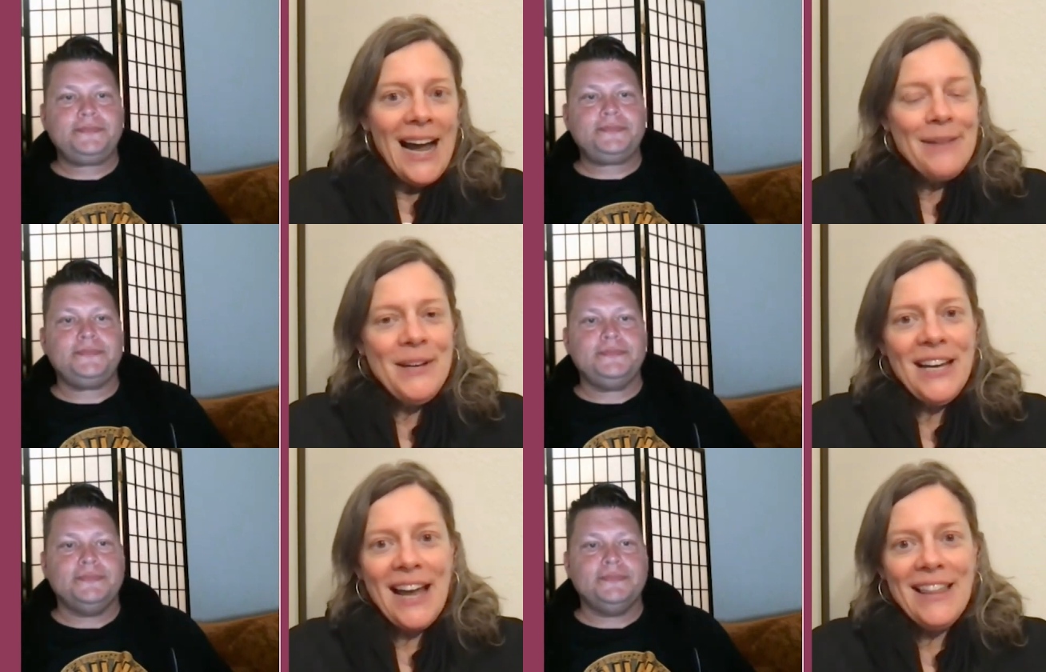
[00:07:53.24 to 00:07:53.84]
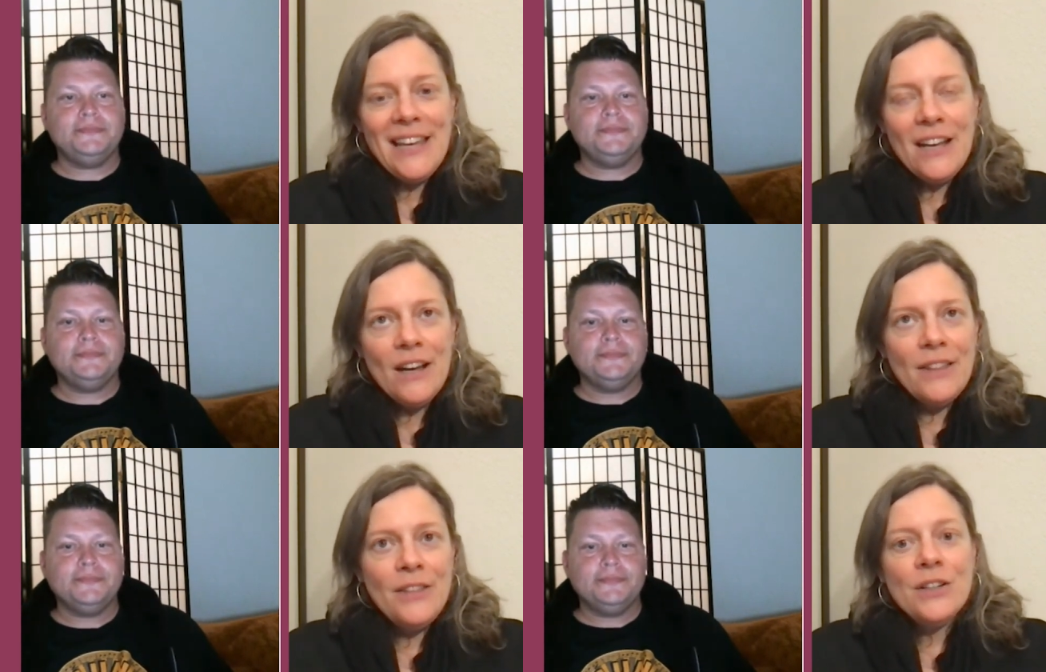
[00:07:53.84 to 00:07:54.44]
Speaker 1: I mean, I think
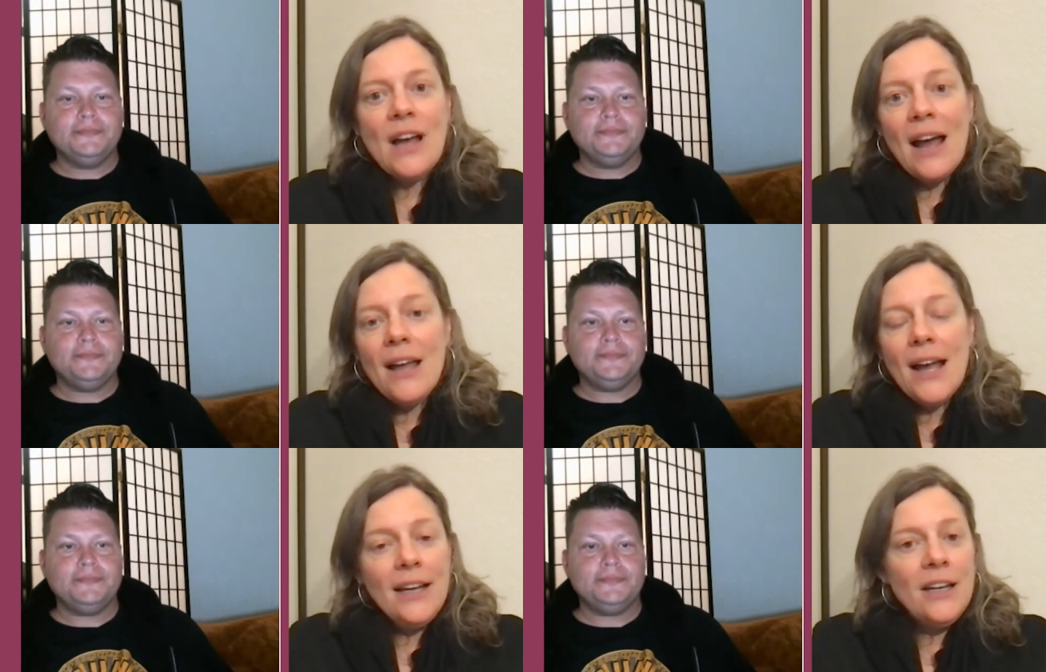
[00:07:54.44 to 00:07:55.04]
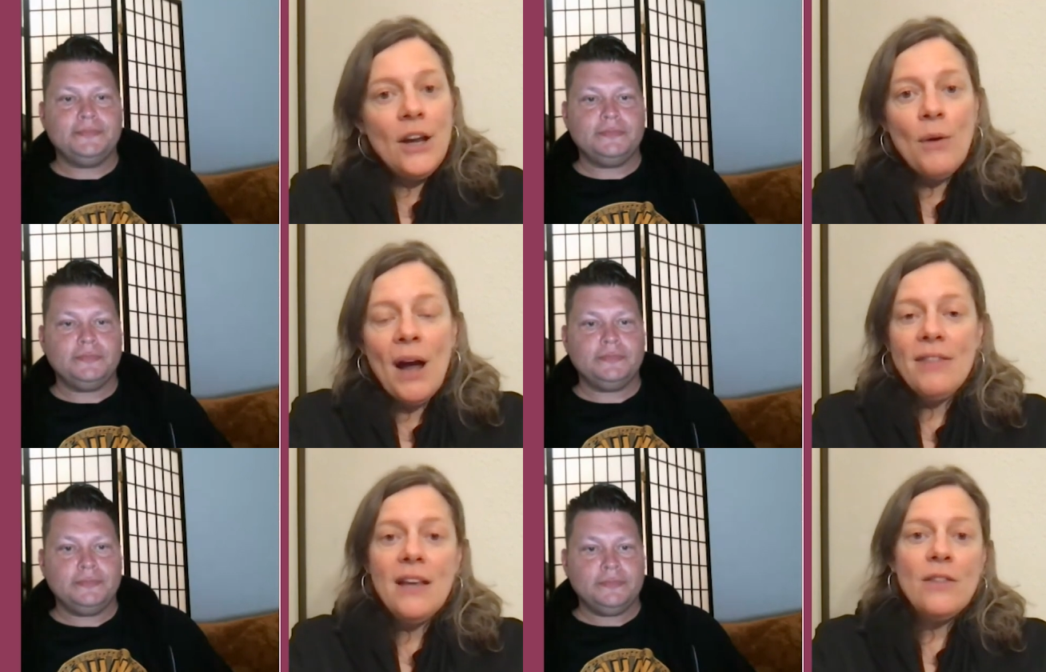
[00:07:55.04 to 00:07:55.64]
there, I, you know, I
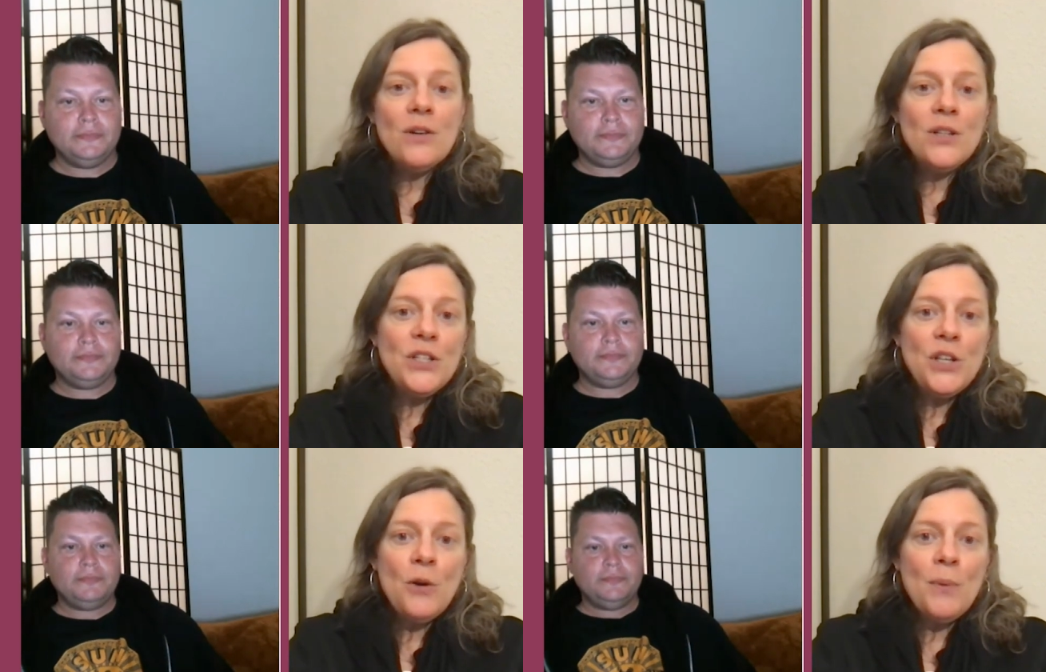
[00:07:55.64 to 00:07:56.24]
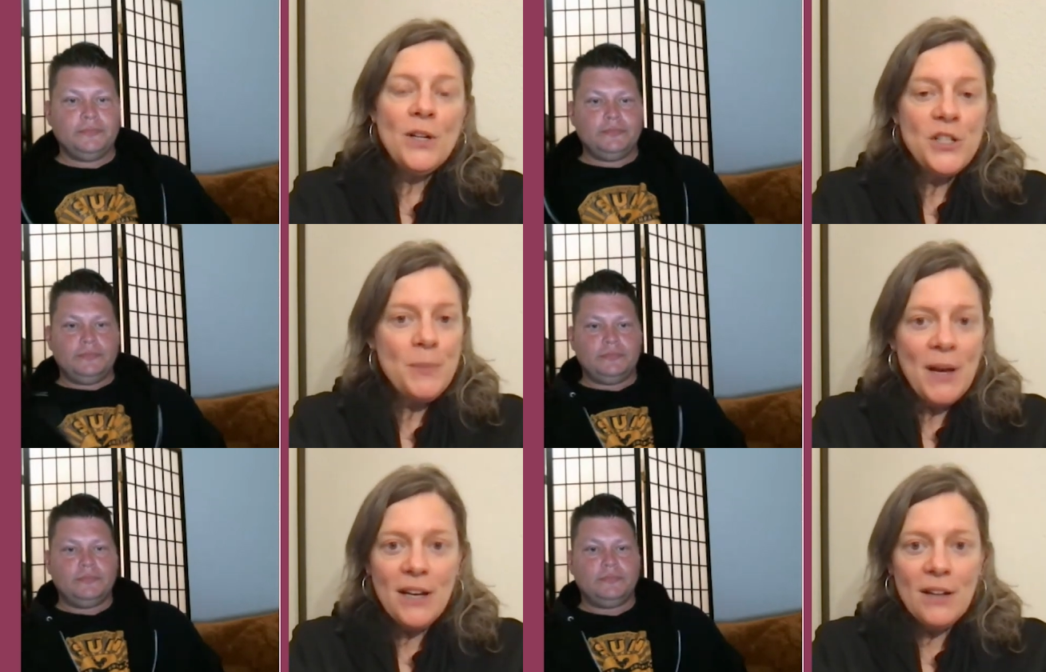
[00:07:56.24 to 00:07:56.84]
think there's so much
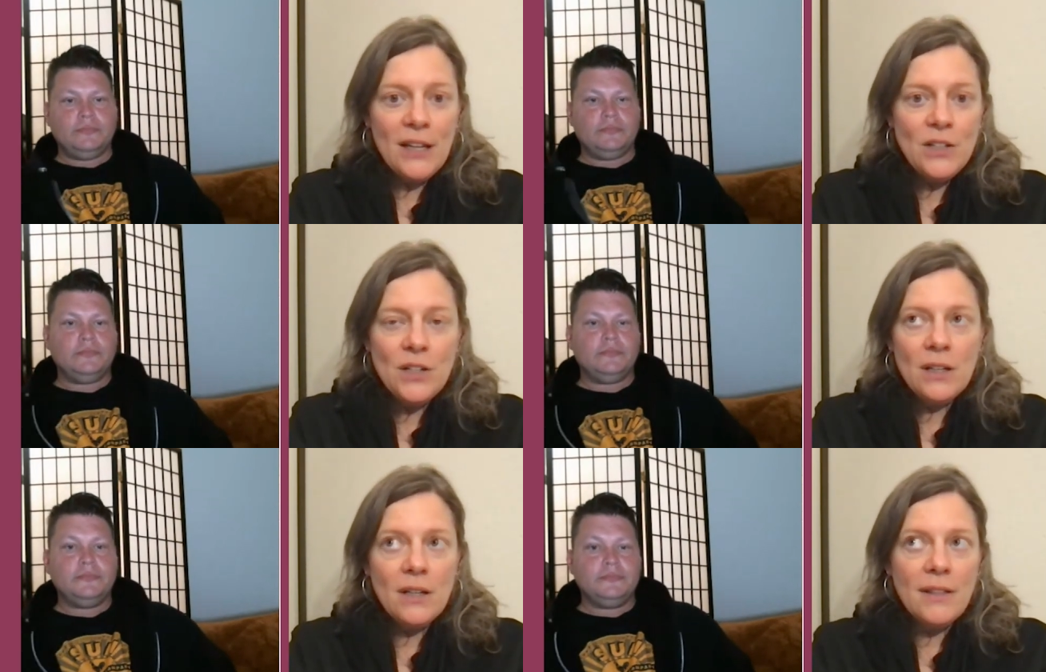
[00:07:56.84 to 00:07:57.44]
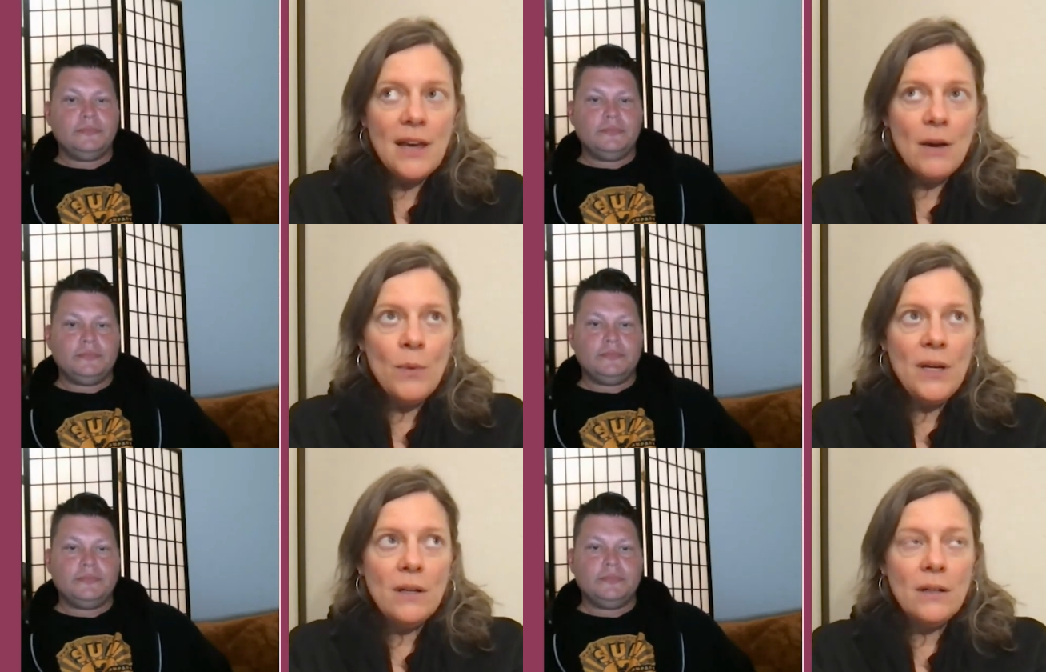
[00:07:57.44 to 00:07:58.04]
speculation that we
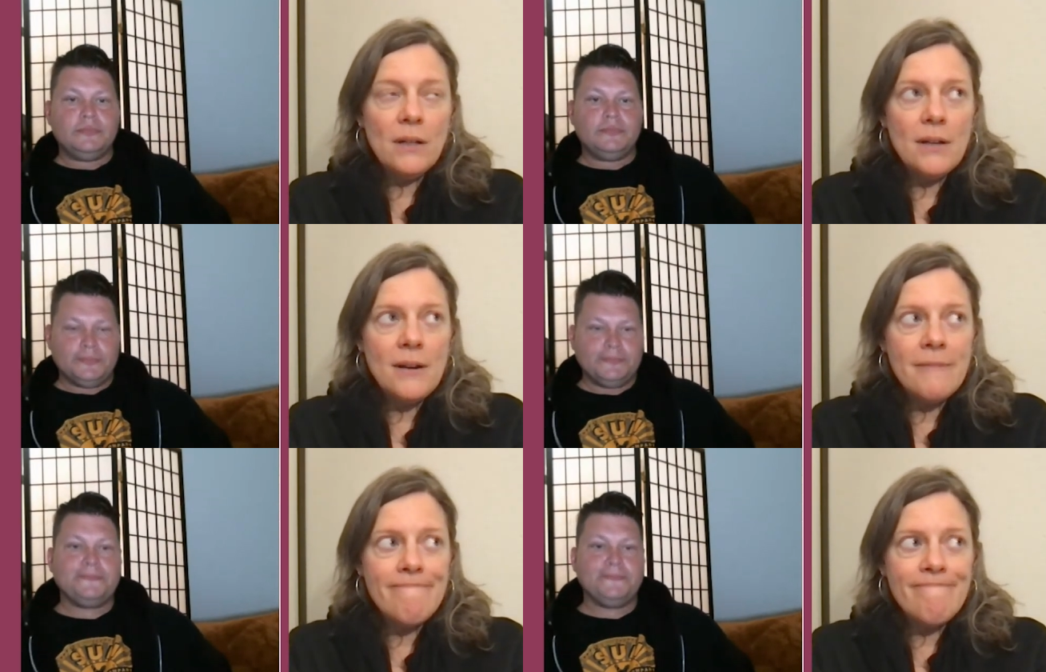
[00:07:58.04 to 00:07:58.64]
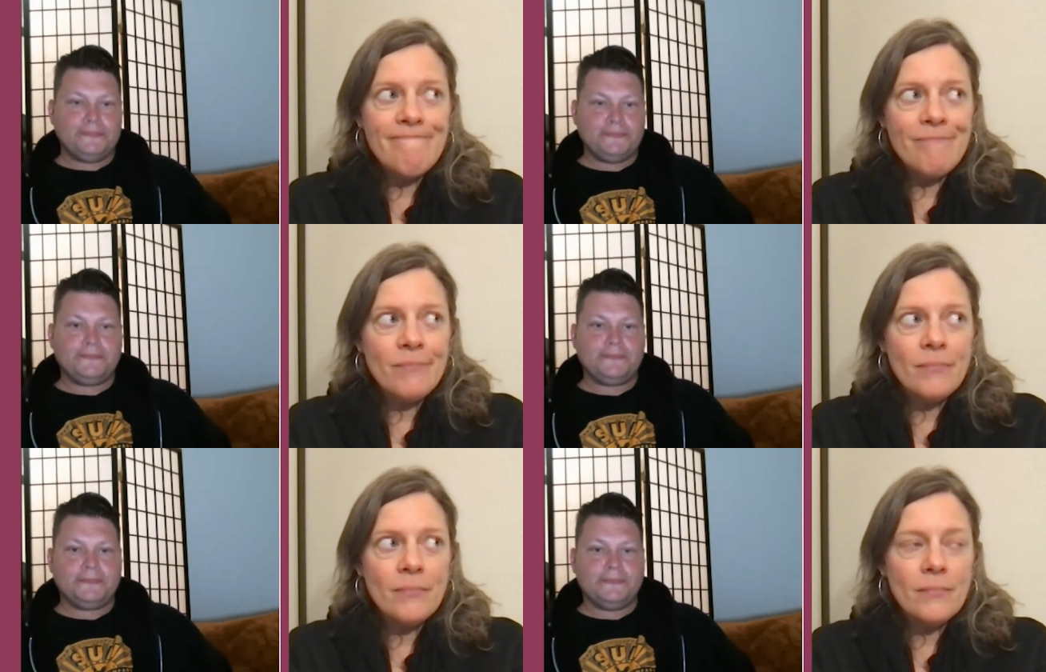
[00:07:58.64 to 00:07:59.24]
could, um,
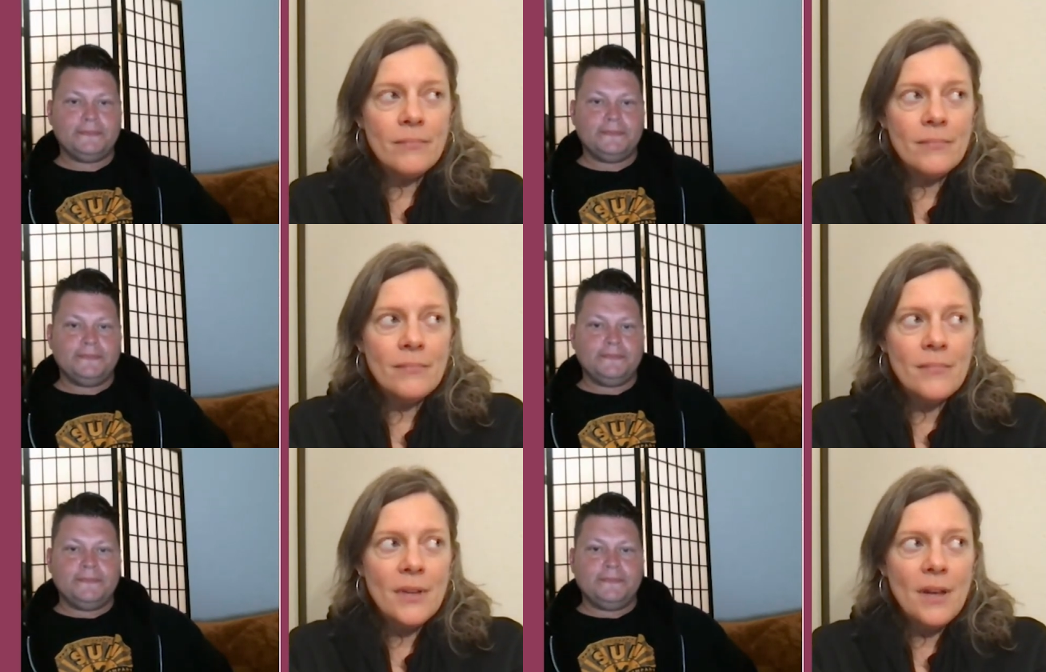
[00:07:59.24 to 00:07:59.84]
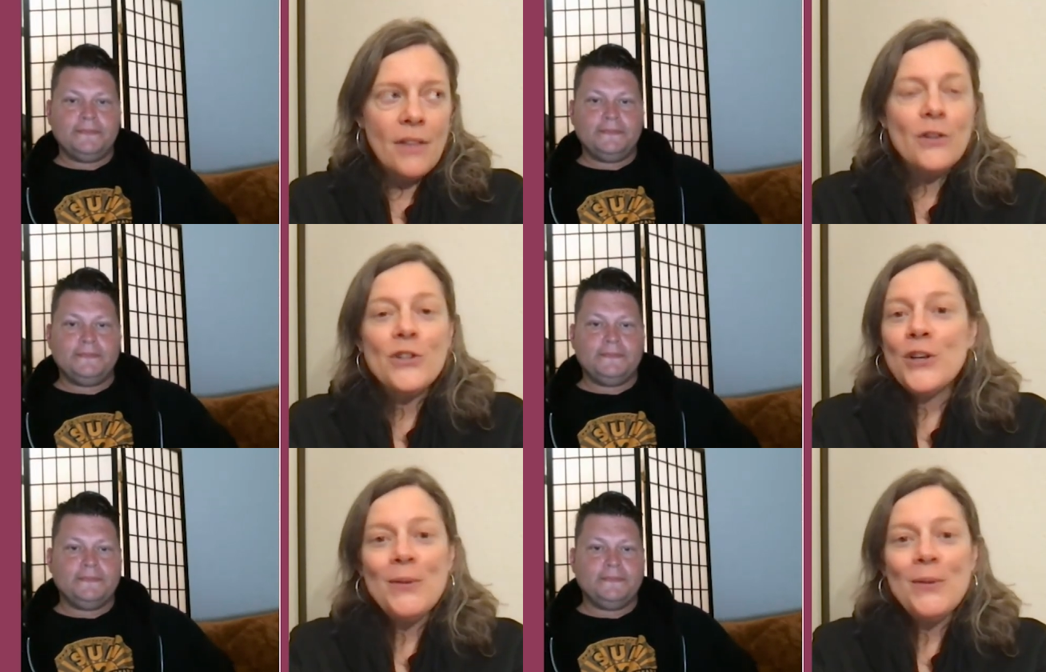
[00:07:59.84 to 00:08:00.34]
there's so